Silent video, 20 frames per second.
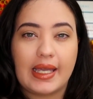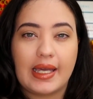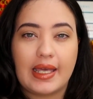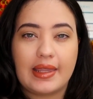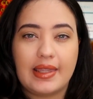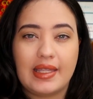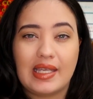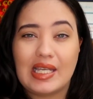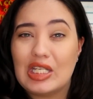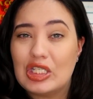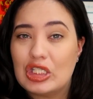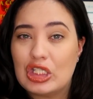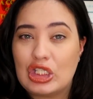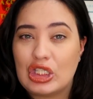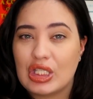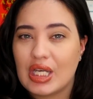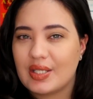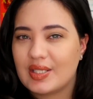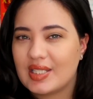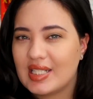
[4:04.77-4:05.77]
I think, in
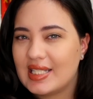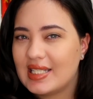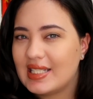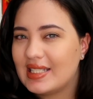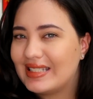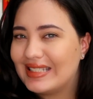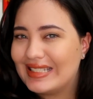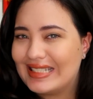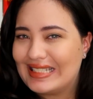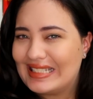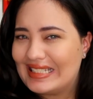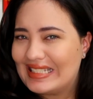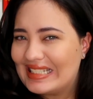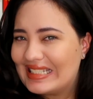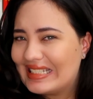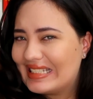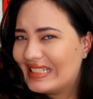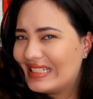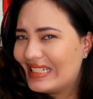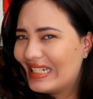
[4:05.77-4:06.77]

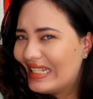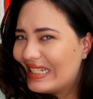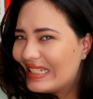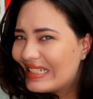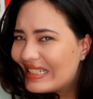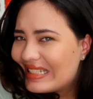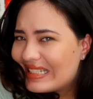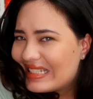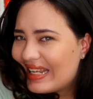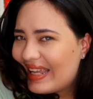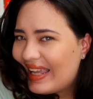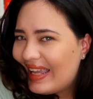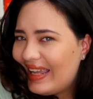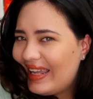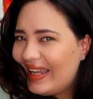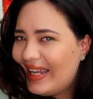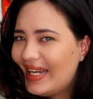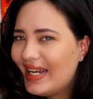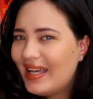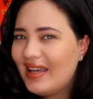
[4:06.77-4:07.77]

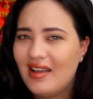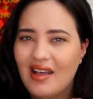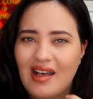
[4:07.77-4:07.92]
2016